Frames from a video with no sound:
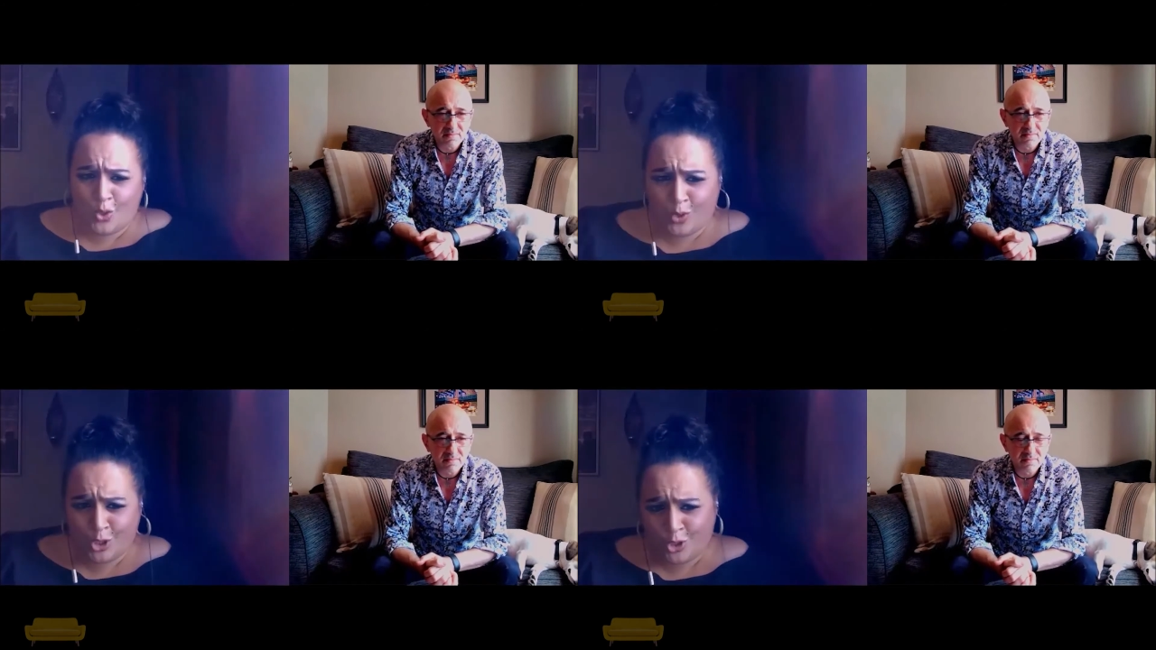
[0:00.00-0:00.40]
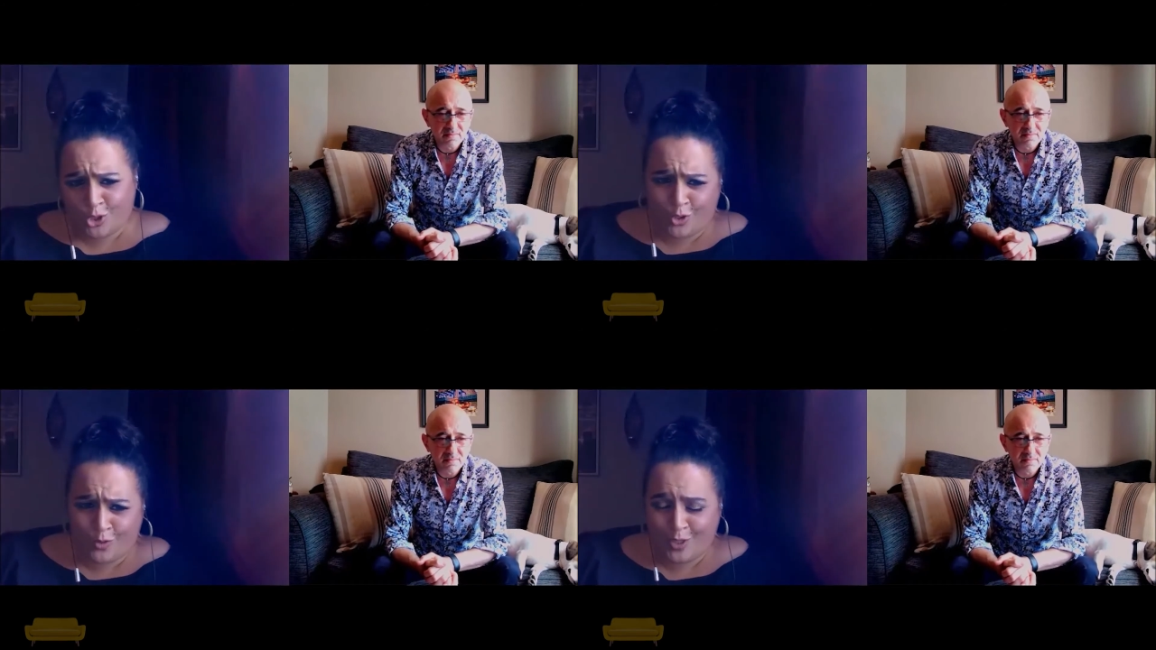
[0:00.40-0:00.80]
Speaker 1: or your
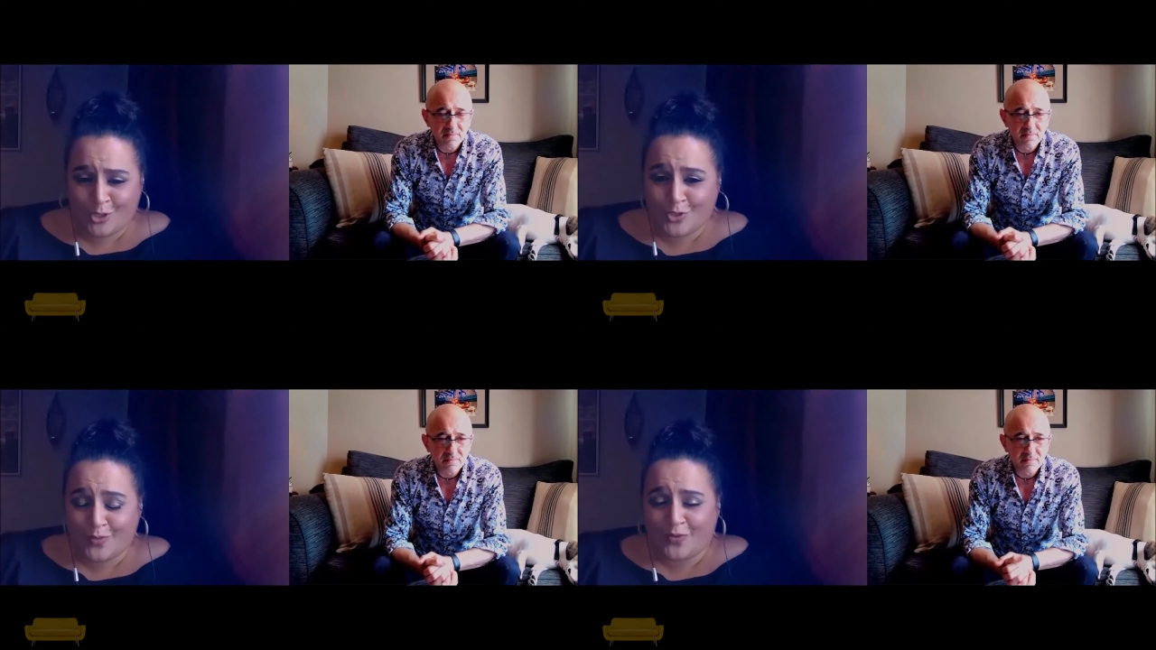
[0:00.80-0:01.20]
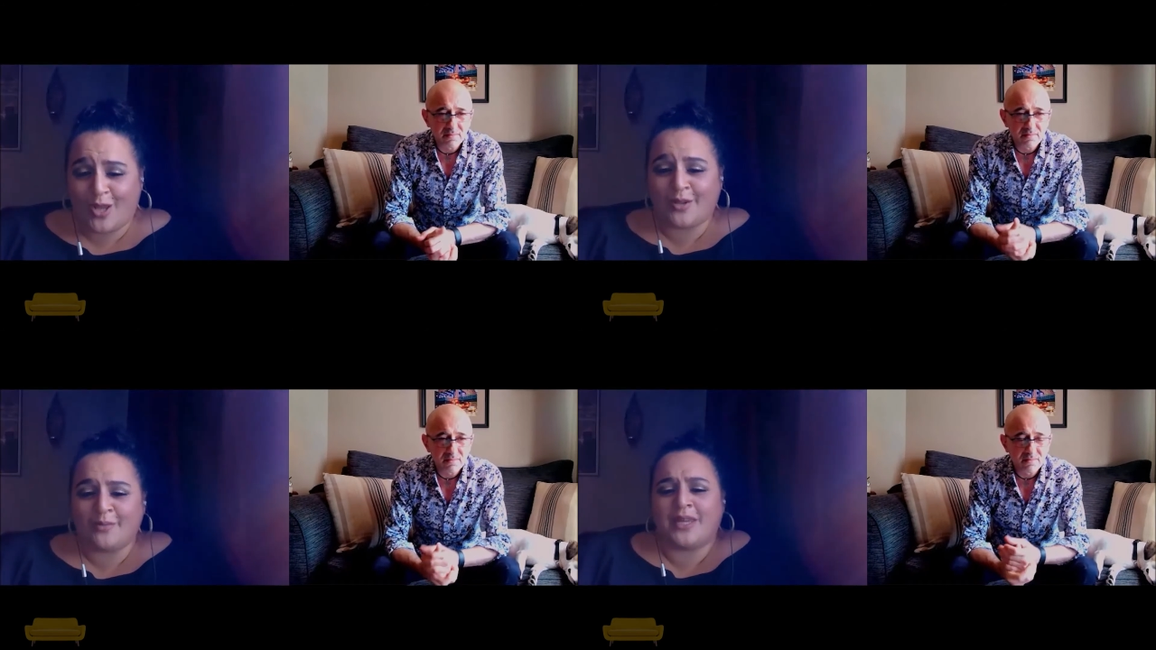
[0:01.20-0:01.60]
career's over,"
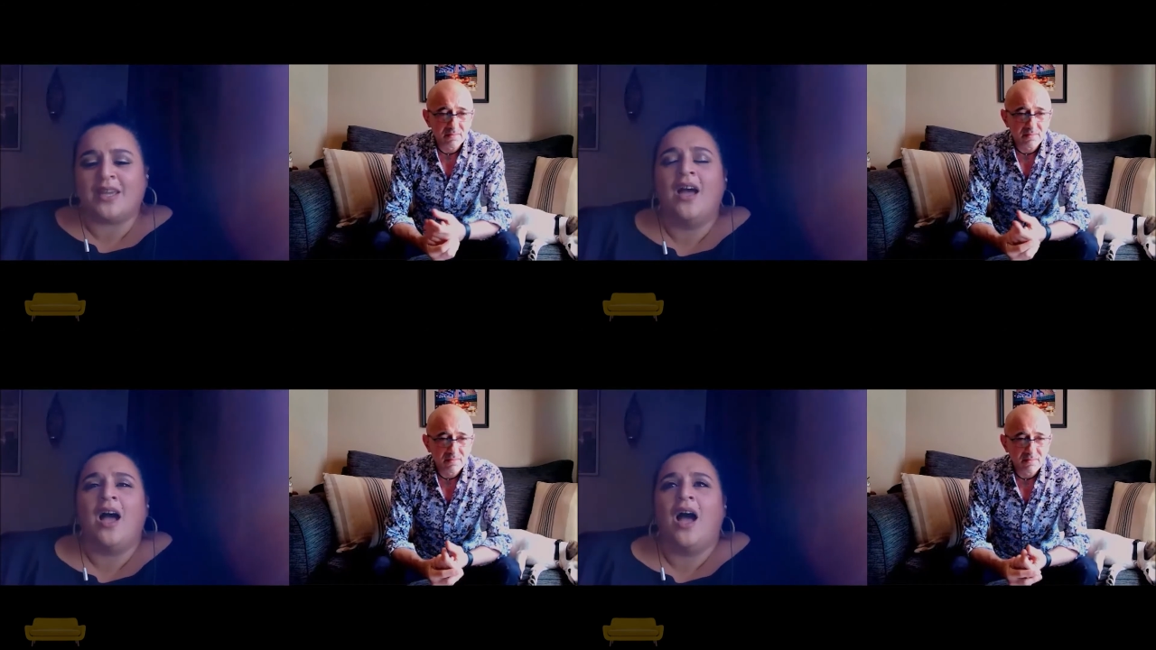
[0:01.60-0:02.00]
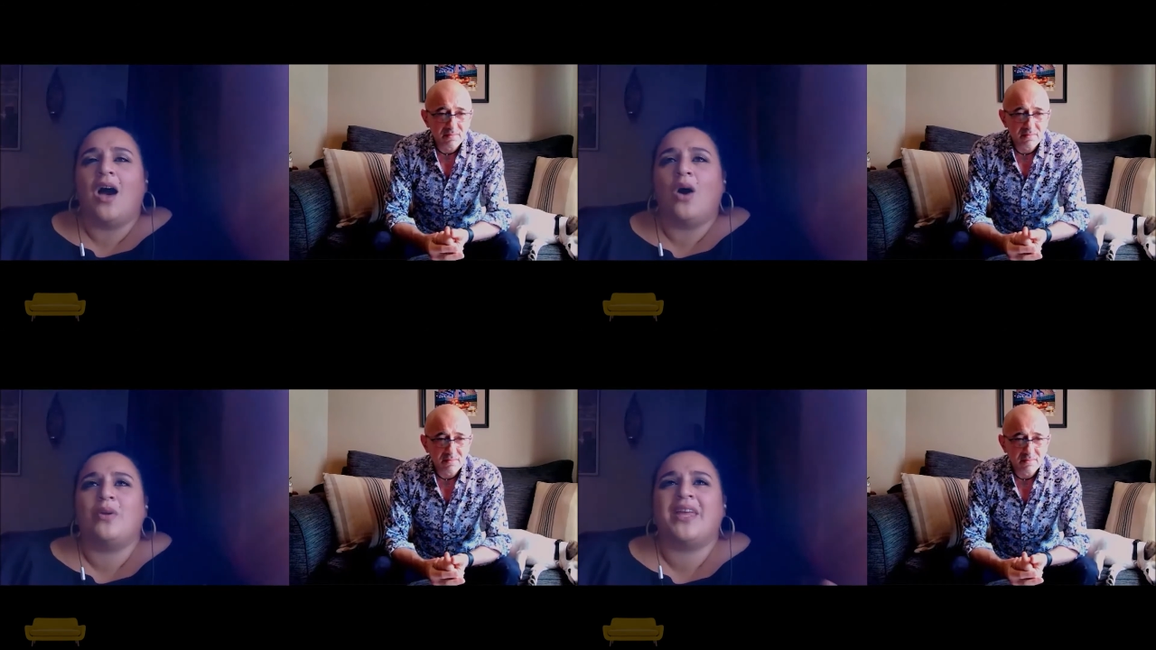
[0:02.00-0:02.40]
and I'm like
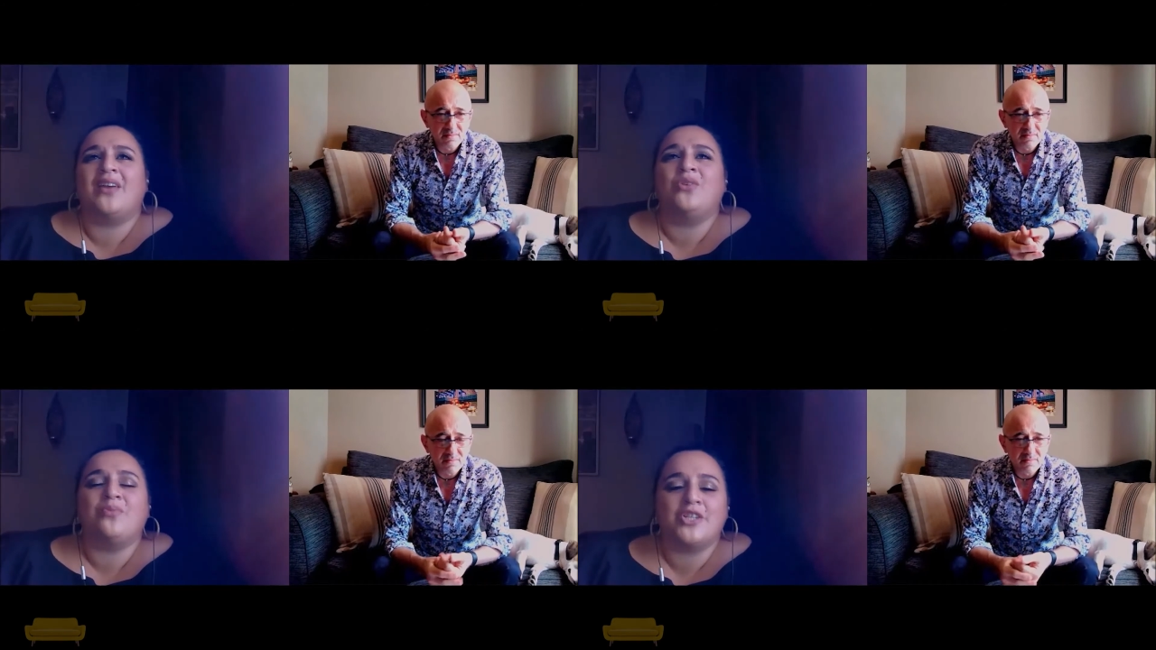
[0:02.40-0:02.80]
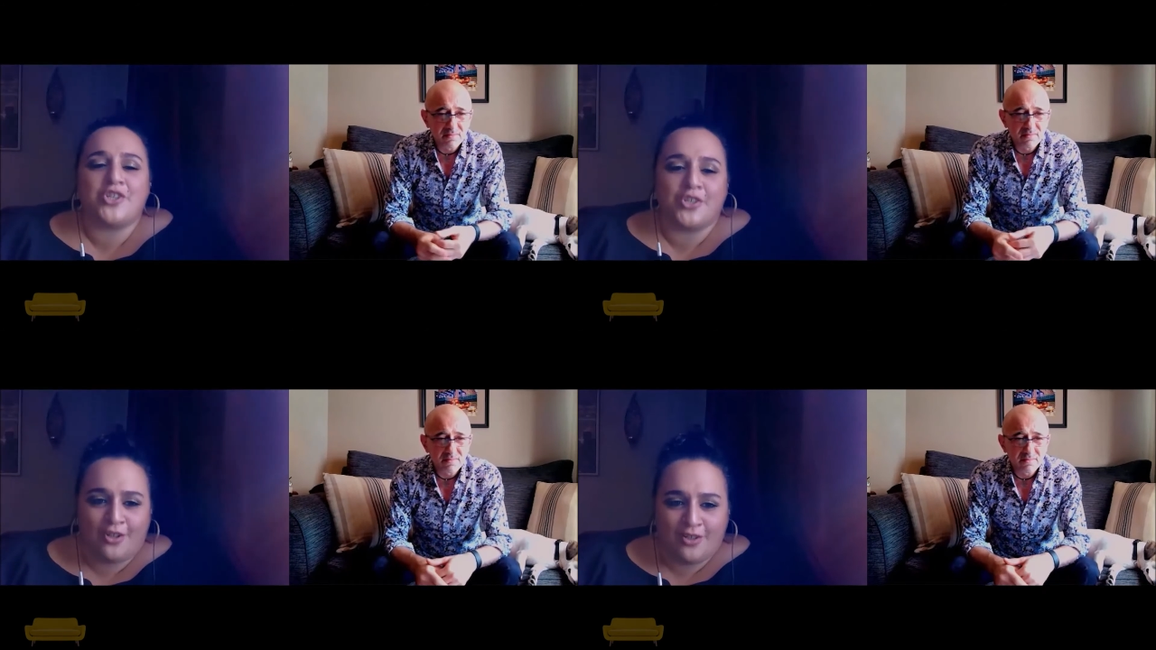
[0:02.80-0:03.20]
get
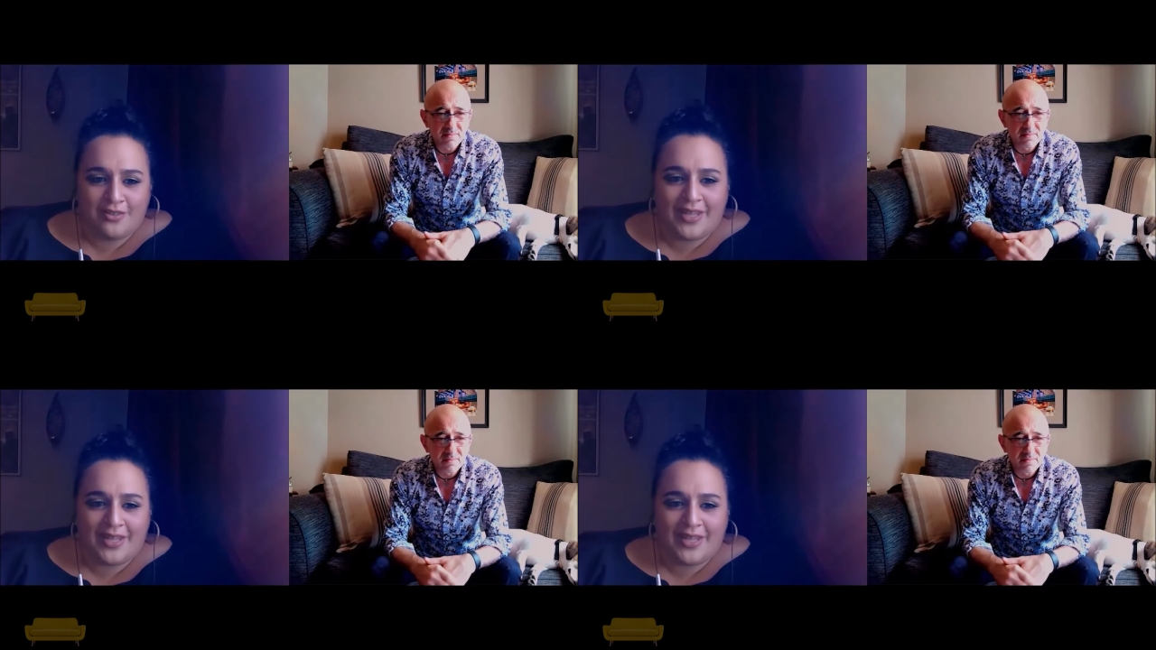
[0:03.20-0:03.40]
original.